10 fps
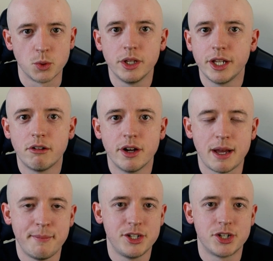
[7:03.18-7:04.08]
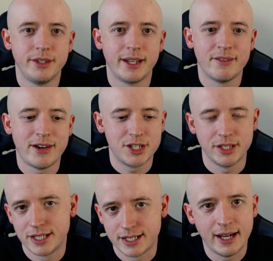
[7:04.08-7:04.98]
So earlier on, I mentioned that I've
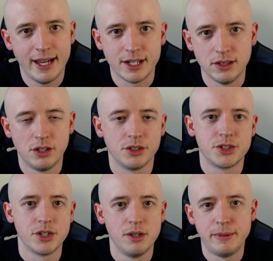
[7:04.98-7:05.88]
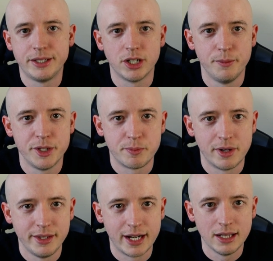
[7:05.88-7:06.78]
actually started a long-term e-commerce
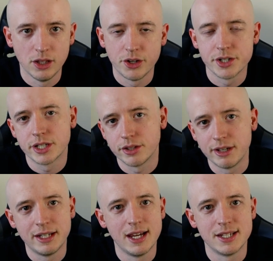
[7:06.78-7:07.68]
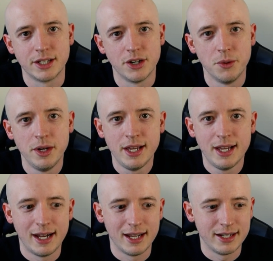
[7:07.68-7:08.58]
brand that I launched three days ago,
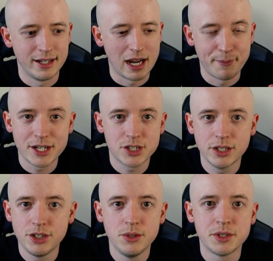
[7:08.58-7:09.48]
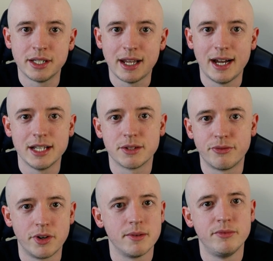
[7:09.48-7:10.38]
and I'm actually using ads
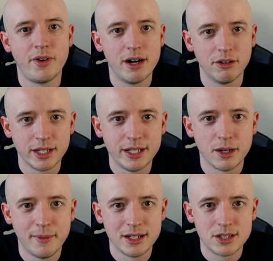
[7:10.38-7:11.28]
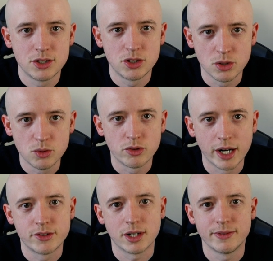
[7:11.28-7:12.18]
from ViralEcomAdz to
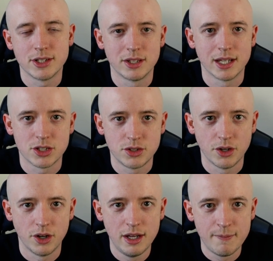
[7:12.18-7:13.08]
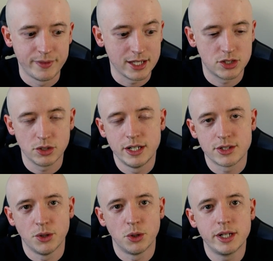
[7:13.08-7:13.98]
drive traffic to that store. That store
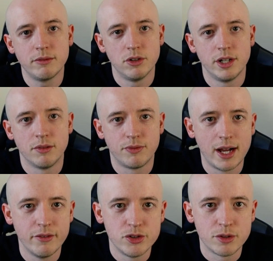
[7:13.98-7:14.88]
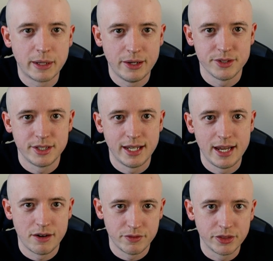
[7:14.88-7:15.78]
is already running at five hundred pounds a
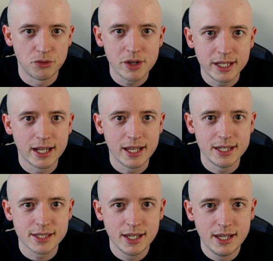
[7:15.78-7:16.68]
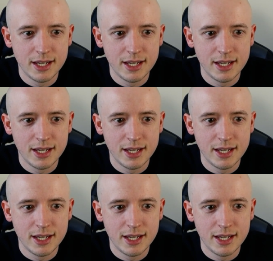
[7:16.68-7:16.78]
day after three days.